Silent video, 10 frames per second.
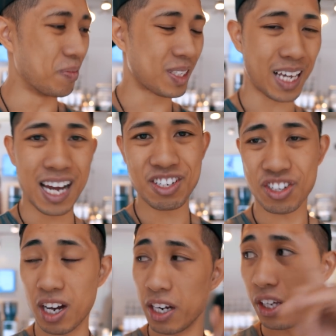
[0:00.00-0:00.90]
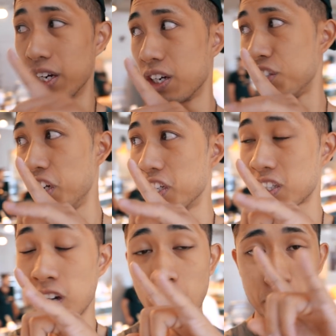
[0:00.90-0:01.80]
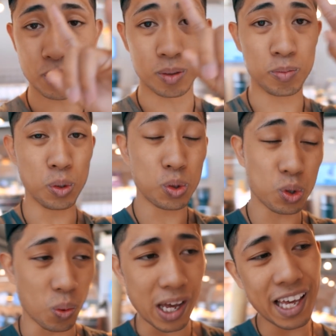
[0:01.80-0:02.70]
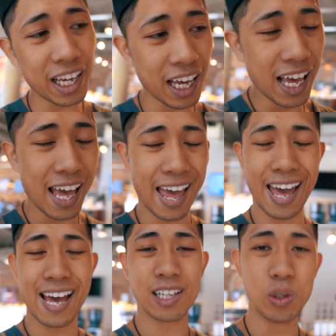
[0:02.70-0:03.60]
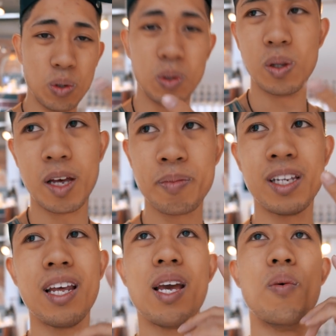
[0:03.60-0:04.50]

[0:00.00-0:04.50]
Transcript: Sky just got here. She just copped some new swag at Lululemon.